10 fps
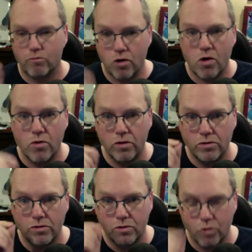Wrong
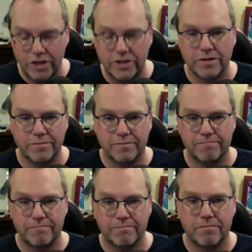question.
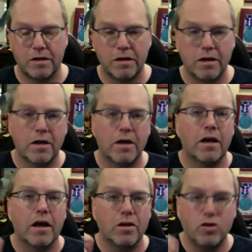
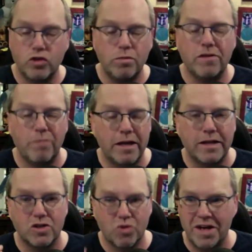You should be
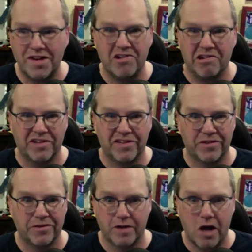spending $20
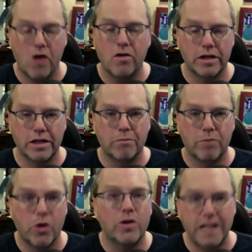only
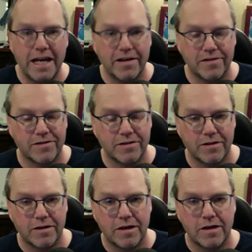per test.
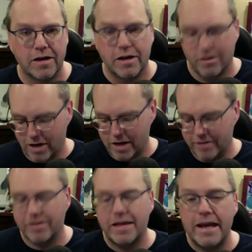Right
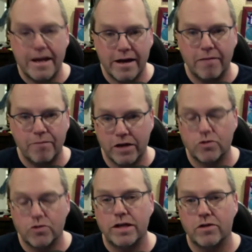there,
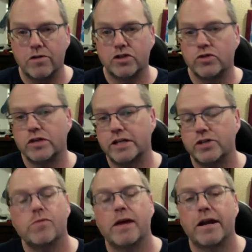$20 should get
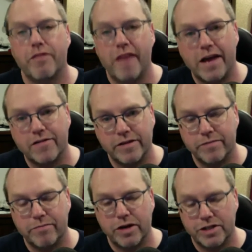you about 1,000
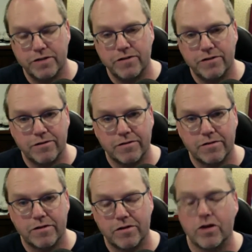impressions.
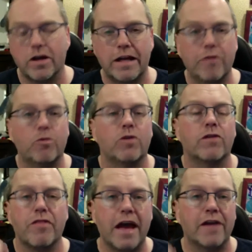In other words,
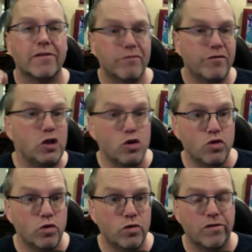1,000
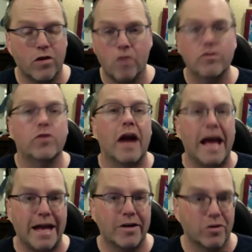views of your
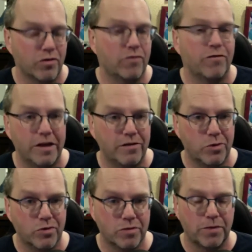ad on Facebook.